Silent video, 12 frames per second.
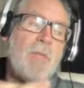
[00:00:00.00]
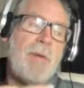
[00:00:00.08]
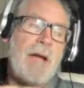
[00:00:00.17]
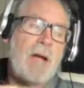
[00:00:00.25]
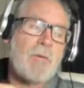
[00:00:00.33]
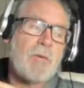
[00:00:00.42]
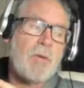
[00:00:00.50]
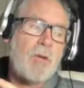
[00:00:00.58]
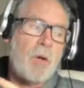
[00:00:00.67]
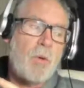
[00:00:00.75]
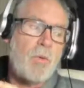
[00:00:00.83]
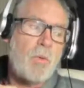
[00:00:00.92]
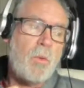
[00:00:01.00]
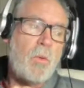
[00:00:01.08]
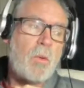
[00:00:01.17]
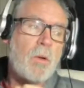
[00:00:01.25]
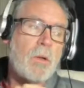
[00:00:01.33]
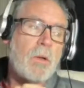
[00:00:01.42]
about Cold
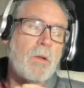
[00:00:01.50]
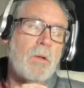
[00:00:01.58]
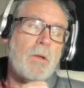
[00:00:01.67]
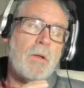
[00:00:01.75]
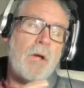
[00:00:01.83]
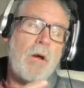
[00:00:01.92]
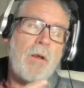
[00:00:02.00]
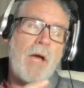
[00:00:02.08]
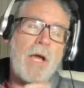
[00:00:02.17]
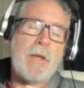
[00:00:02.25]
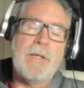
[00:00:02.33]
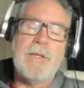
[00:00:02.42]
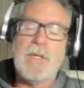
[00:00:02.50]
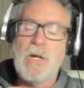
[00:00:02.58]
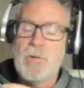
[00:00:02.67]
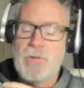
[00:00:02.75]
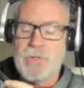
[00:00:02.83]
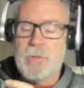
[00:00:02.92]
War gone hot in the
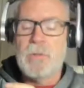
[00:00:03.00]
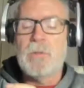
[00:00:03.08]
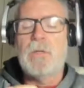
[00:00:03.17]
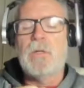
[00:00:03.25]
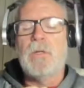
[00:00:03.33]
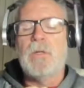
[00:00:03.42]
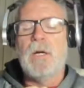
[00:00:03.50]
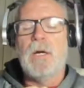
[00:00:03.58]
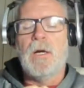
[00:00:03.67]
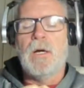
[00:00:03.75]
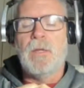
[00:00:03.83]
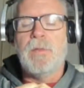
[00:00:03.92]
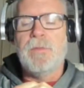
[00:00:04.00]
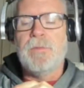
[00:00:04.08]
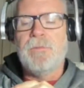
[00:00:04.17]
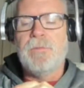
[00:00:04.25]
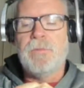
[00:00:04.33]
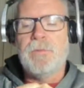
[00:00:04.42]
ocean, of
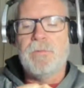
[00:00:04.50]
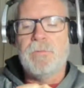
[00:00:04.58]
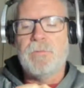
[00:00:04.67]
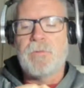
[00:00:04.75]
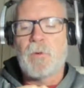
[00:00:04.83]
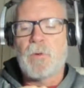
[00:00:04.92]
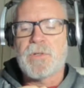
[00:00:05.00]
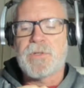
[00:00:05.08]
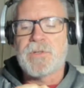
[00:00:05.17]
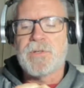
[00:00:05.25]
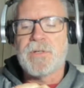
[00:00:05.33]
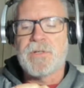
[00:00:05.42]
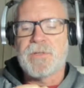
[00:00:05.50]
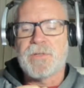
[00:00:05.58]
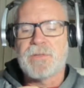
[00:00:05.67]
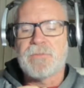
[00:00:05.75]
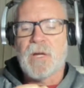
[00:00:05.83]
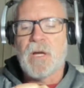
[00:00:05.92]
course,
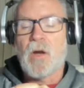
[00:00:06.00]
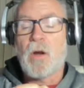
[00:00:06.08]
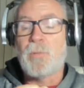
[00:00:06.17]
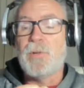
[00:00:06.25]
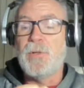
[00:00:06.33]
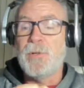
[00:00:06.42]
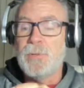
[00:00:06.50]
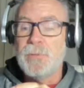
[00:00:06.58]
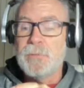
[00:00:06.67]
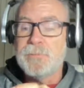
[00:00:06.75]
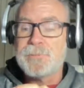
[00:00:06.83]
there's a Harpoon.